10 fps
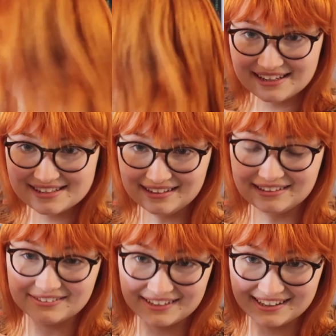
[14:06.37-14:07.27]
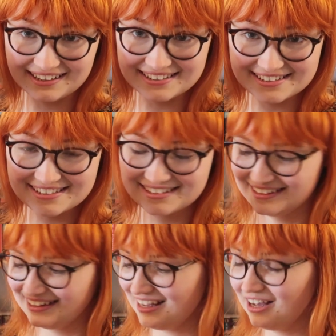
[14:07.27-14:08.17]
These little guys,
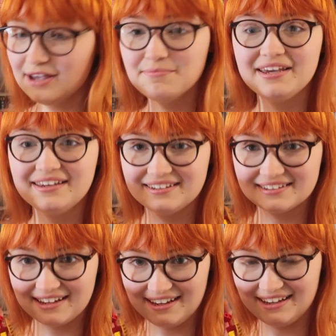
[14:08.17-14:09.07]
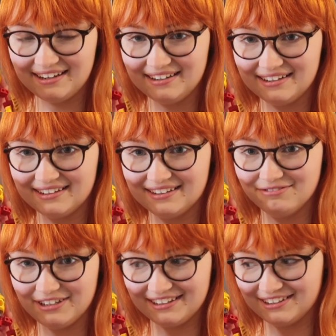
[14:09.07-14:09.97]
I made a
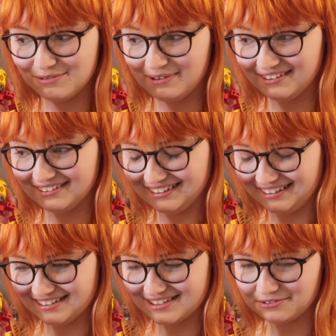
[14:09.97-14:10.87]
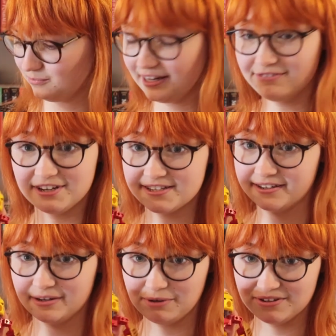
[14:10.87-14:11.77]
video about these when I first
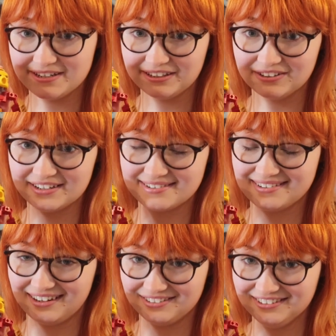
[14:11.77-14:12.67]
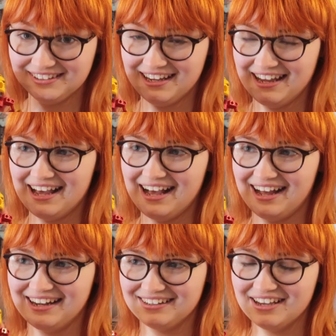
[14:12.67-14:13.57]
started posting on this channel
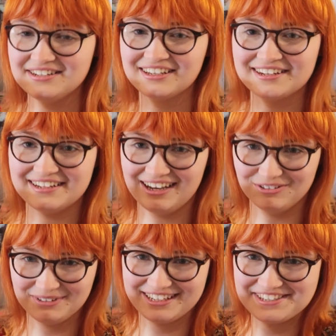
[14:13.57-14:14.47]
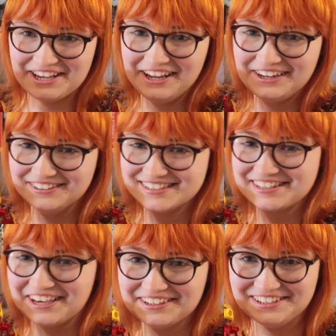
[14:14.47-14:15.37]
and I took it down because I was
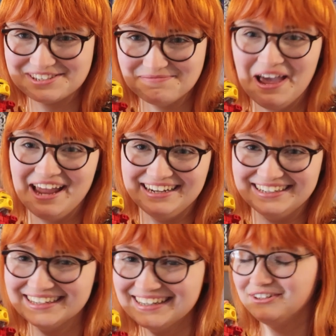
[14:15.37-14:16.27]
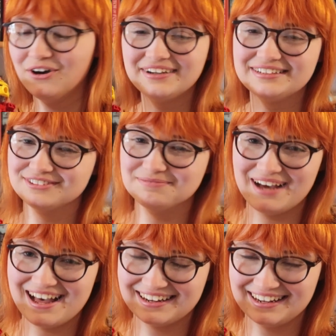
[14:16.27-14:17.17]
getting some hate. Not even
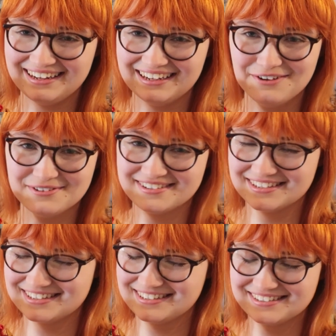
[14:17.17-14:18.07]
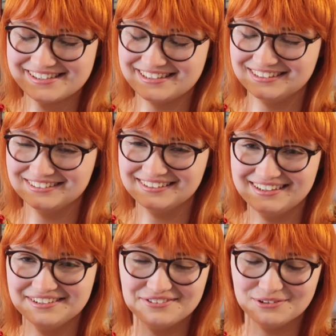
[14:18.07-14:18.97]
bad hate, I was just still
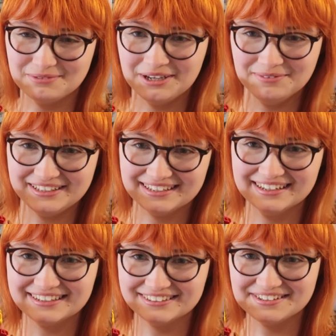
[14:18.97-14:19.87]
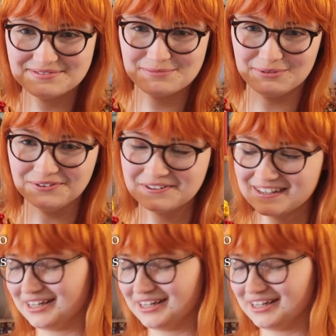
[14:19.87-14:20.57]
a YouTube baby and I got spooked.